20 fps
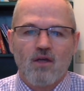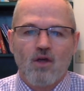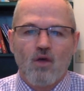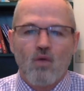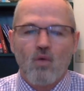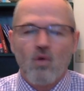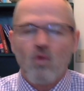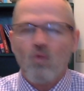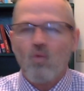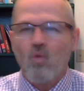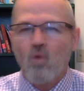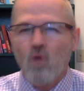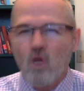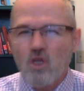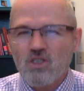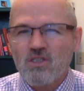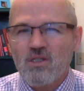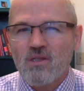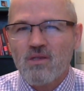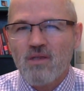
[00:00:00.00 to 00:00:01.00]
were
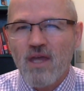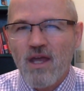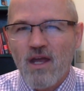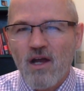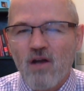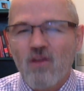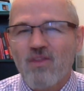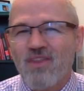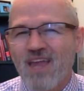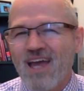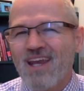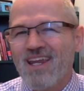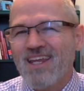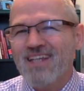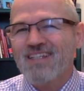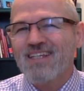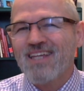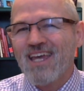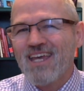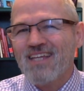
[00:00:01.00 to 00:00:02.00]
worse there than
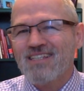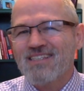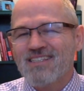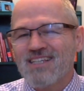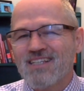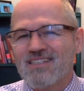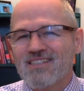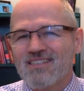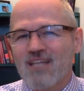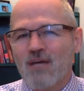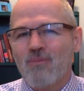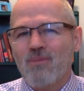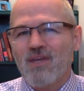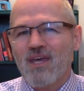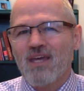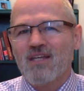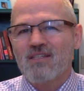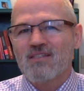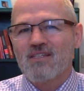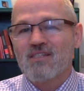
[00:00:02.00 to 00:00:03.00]
in some
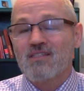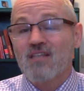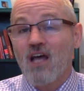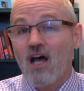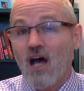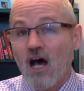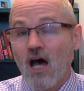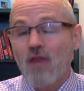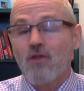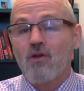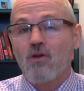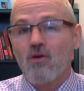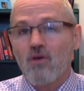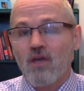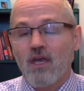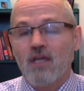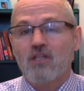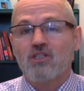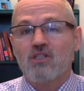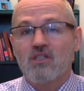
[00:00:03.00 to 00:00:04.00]
cases other
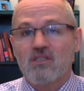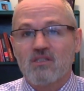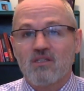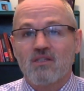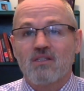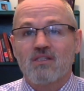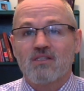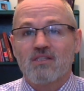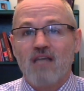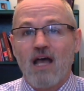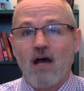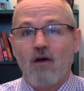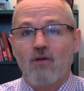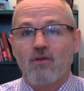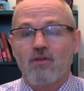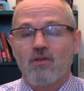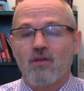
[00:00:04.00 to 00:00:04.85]
locations in the South.